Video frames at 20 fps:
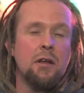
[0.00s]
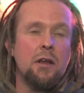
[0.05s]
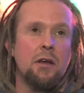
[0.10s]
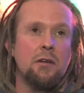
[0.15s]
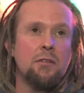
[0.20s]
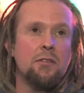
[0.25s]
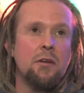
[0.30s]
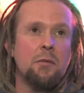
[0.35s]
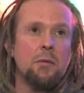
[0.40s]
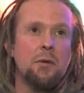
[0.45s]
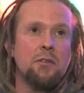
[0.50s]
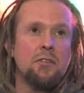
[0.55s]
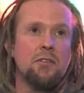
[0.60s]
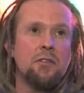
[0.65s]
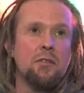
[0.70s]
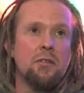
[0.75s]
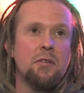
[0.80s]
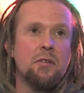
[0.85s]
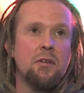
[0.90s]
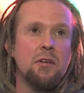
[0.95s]
you uh, know,
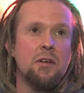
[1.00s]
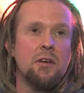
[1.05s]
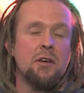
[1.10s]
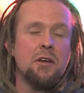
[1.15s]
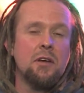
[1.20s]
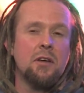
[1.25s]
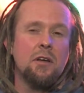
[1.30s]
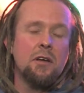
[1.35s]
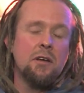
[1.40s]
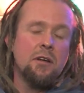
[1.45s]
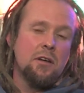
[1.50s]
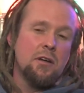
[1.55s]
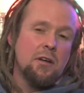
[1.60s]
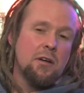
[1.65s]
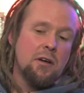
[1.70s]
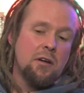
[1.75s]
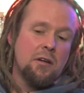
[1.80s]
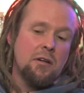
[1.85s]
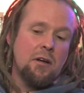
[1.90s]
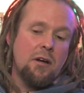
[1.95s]
someone's.
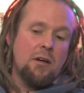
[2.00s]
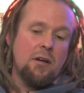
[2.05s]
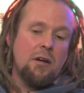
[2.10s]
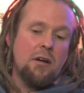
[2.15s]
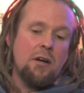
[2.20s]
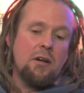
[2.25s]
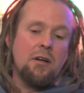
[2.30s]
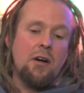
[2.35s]
I,